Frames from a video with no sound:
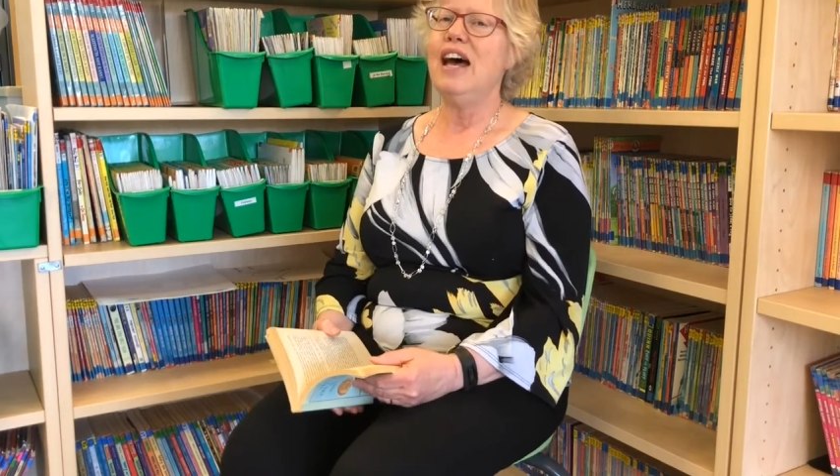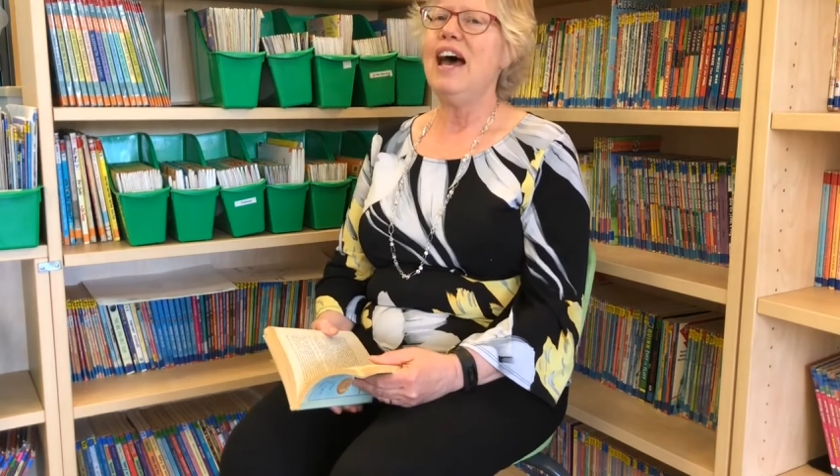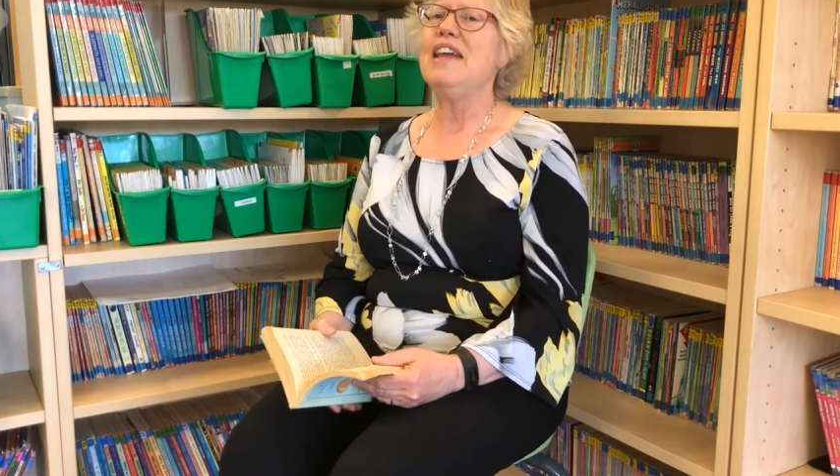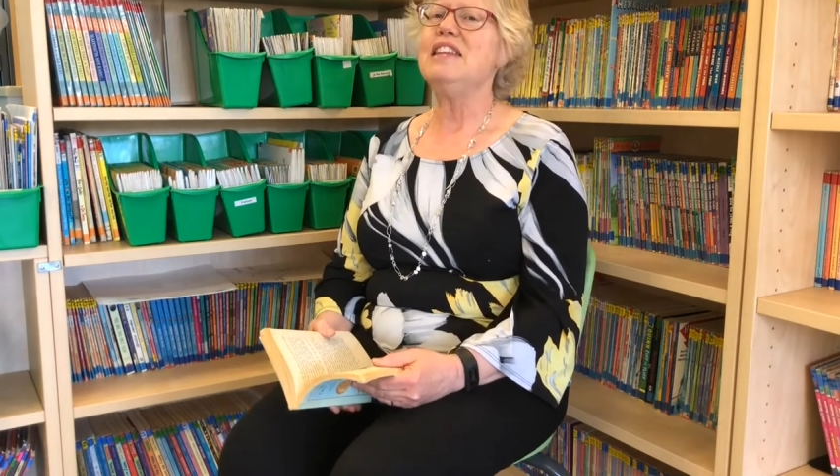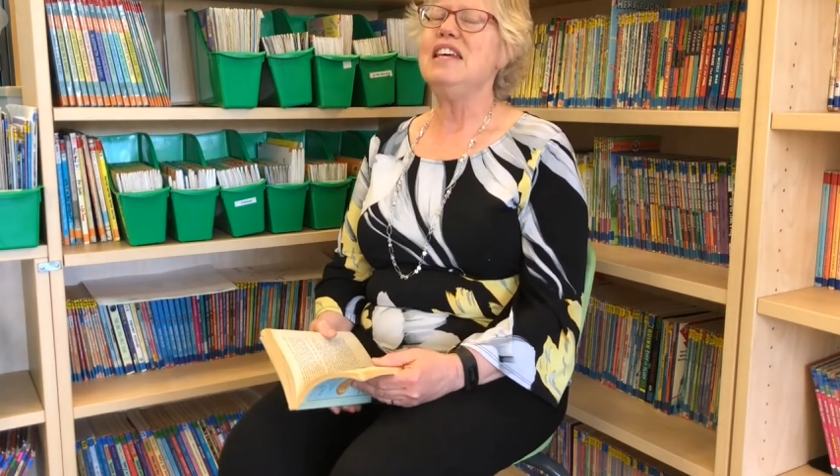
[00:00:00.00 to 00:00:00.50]

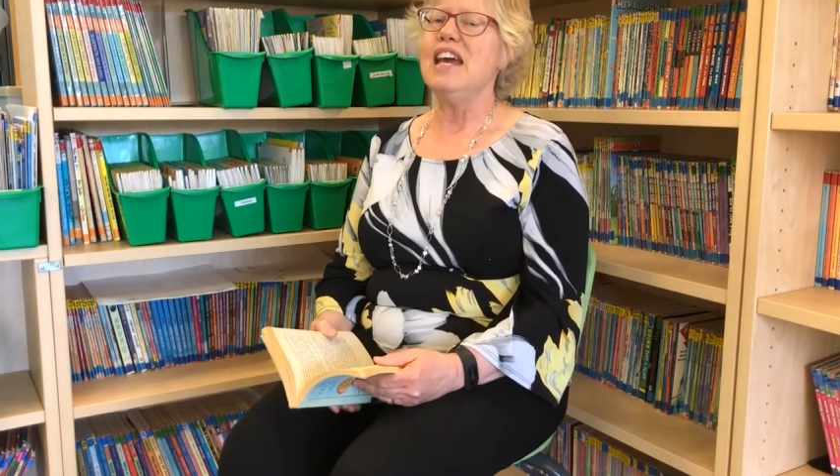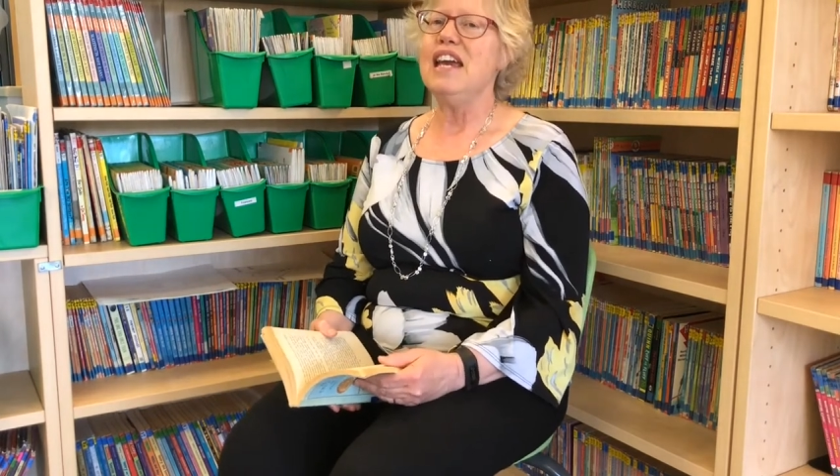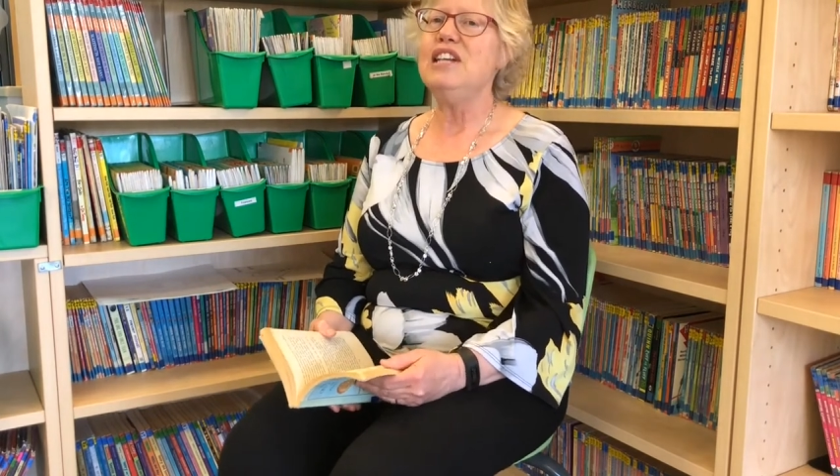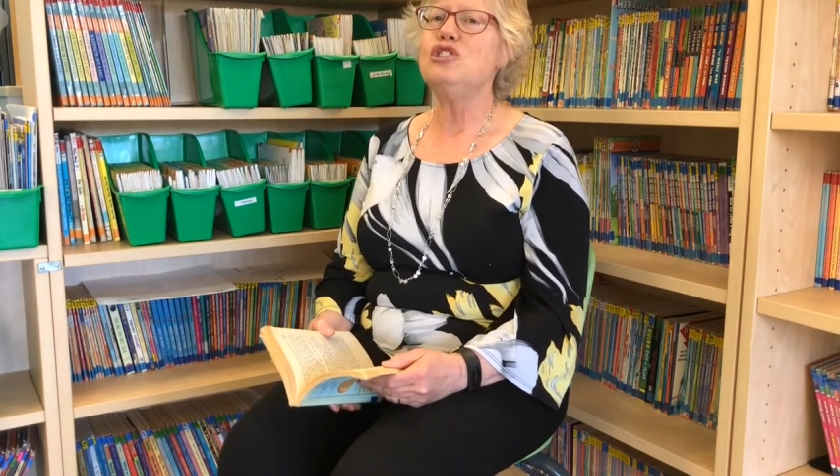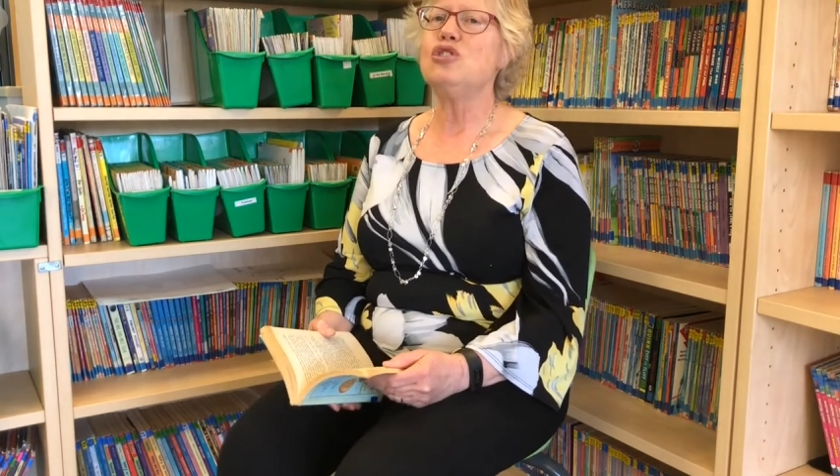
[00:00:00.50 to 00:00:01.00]
and the
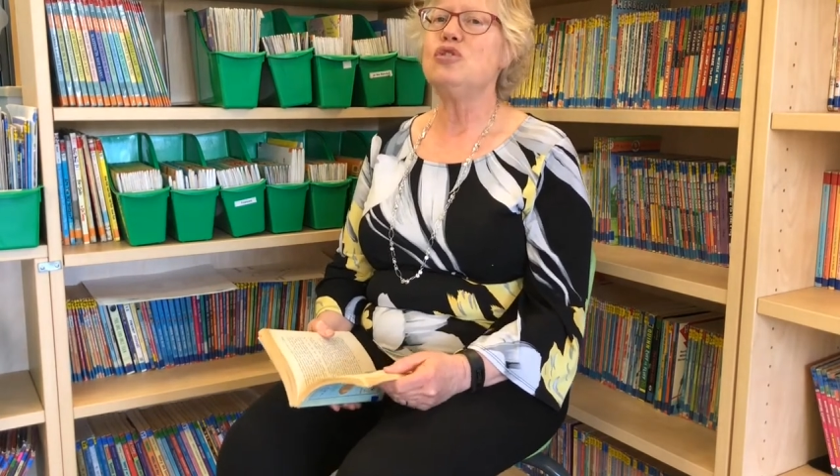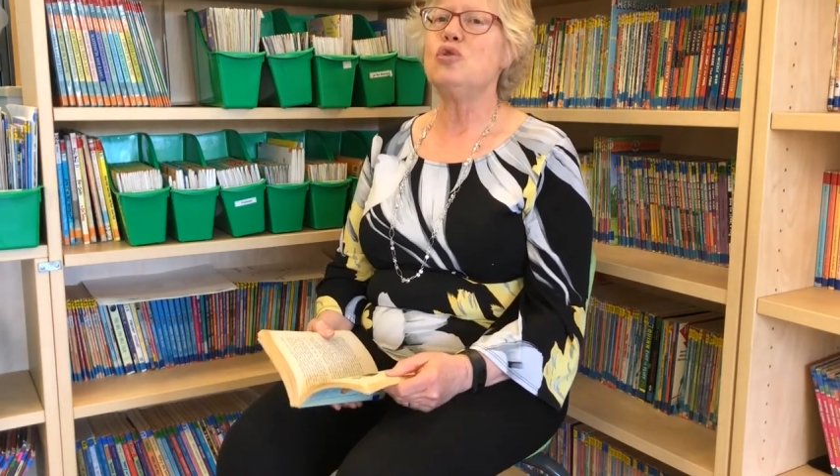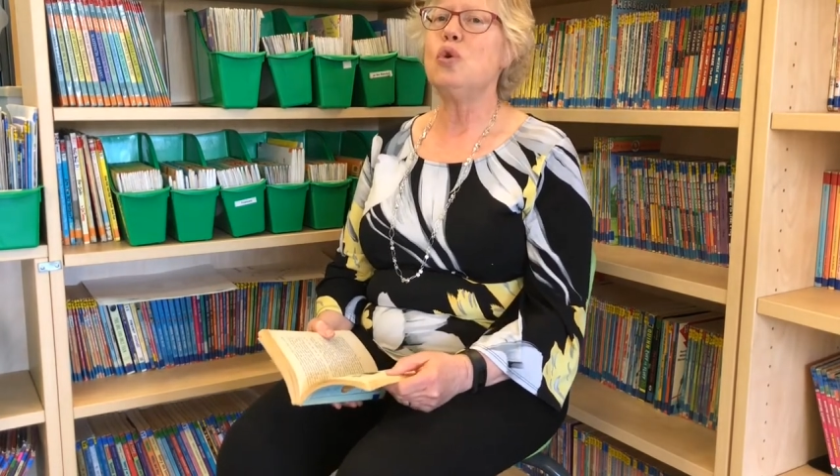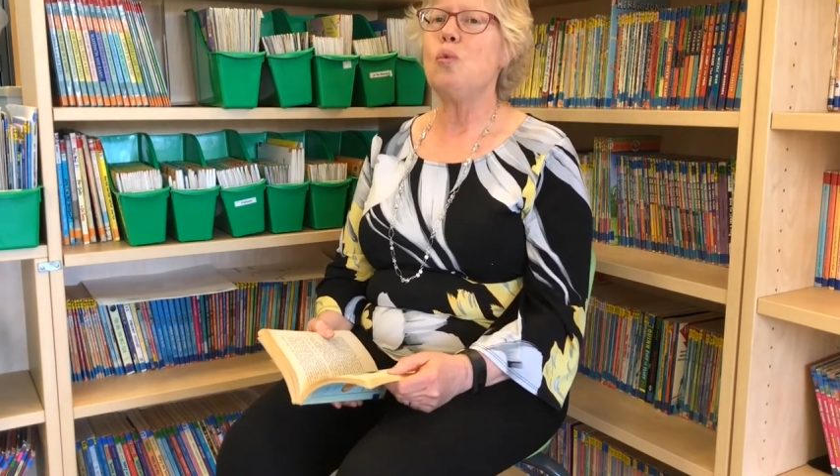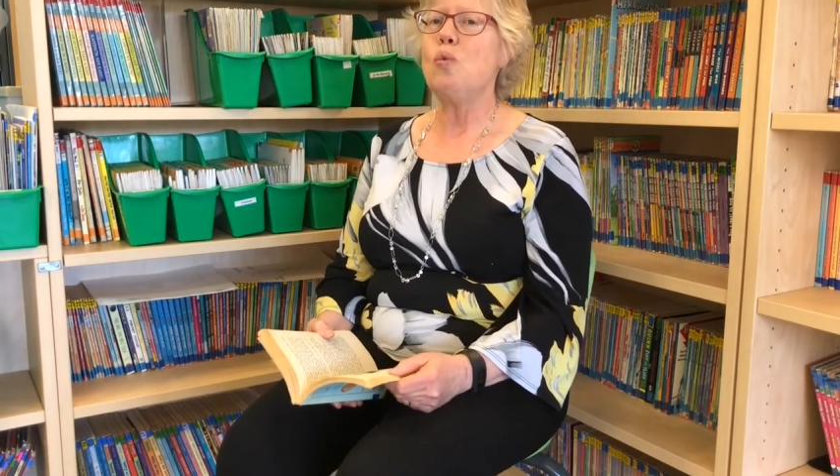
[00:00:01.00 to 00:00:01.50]

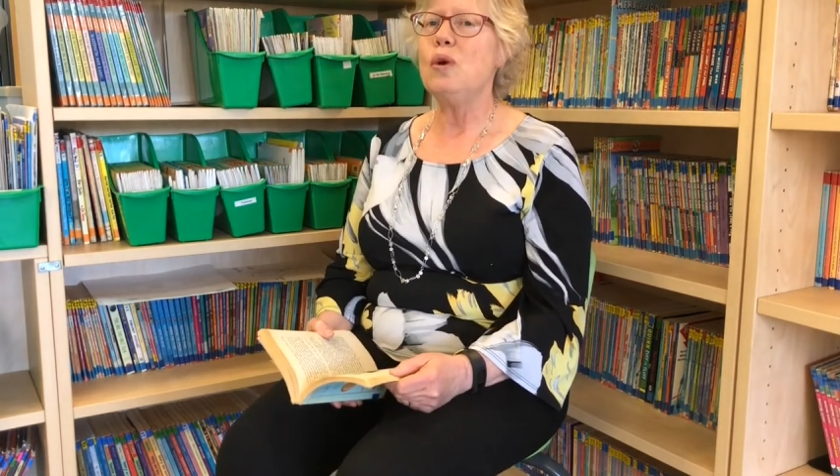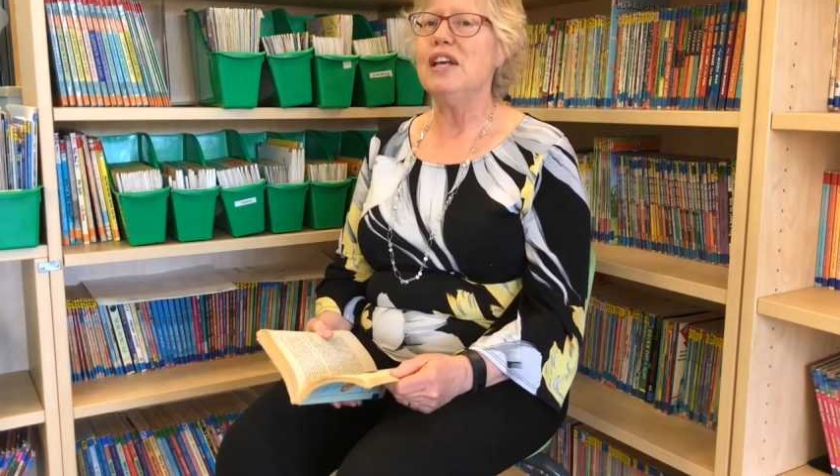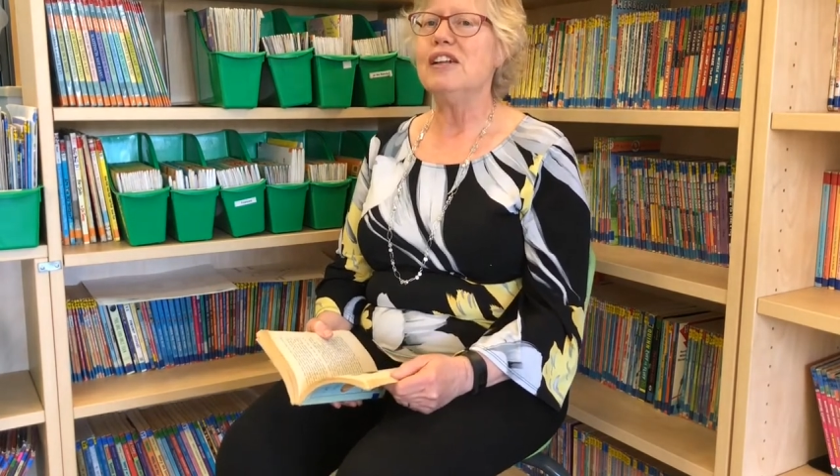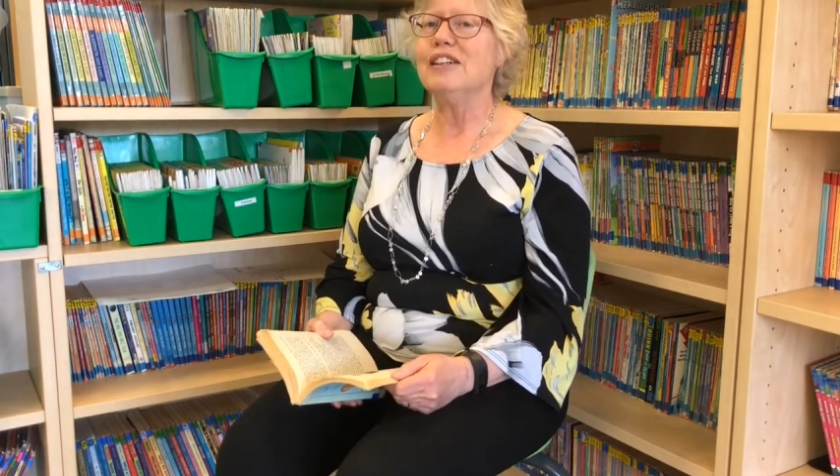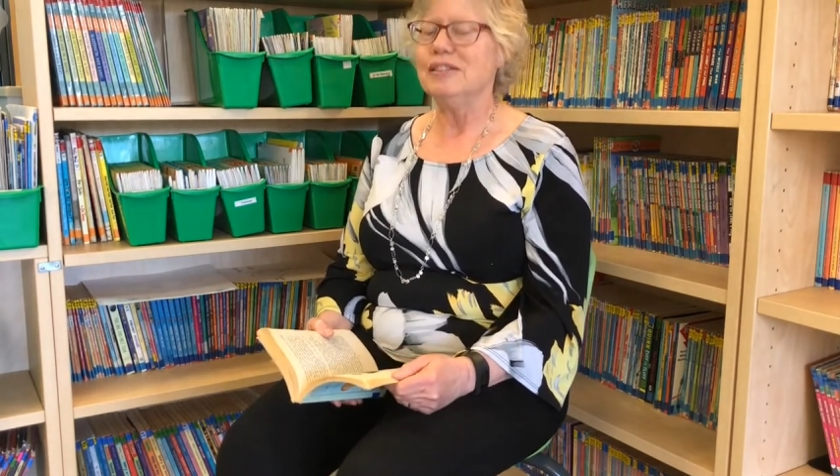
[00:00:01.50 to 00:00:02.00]
Ancient
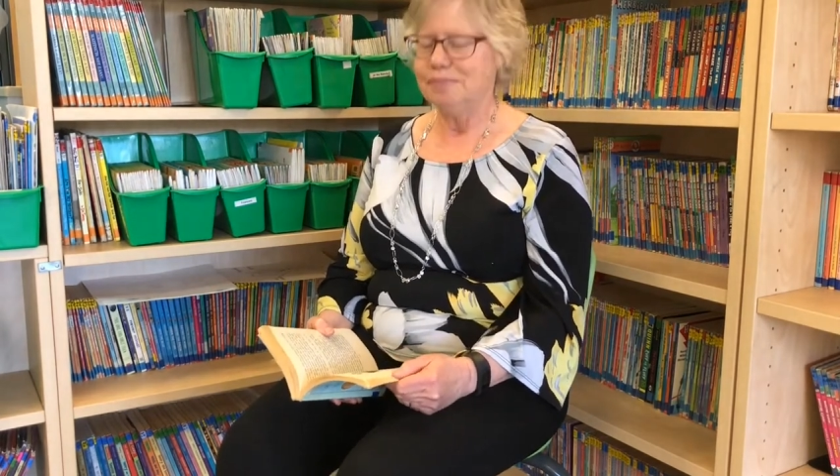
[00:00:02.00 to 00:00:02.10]
Wheel